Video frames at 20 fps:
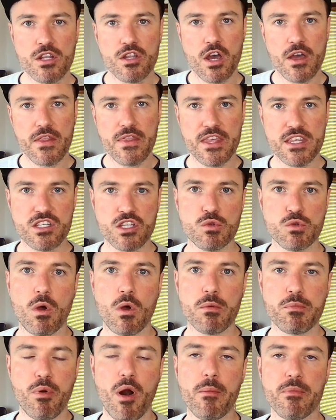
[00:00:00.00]
Now, this is
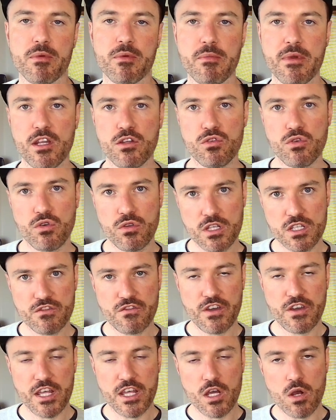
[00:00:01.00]
what prompted me to do this
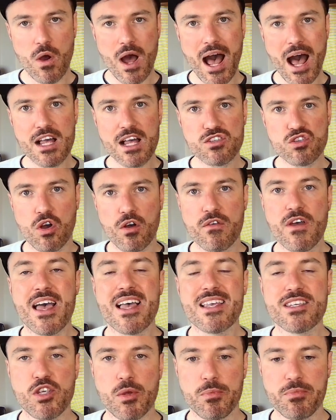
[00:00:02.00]
video. As of
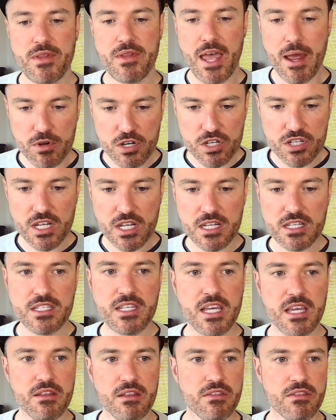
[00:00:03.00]
September
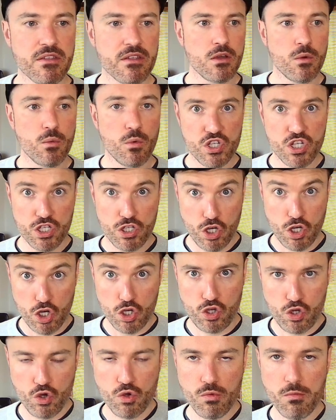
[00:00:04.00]
16th, which is
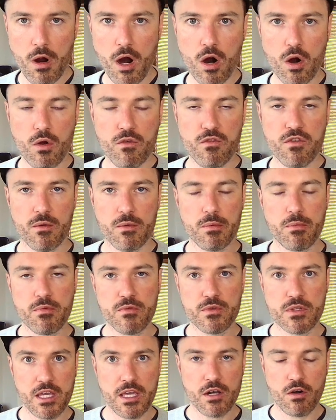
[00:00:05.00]
tomorrow from the
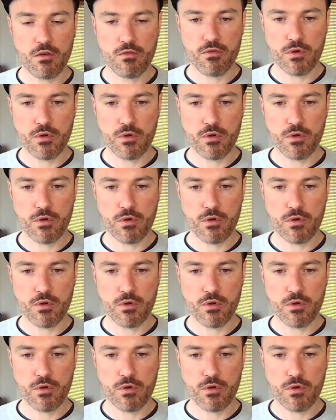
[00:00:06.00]
date of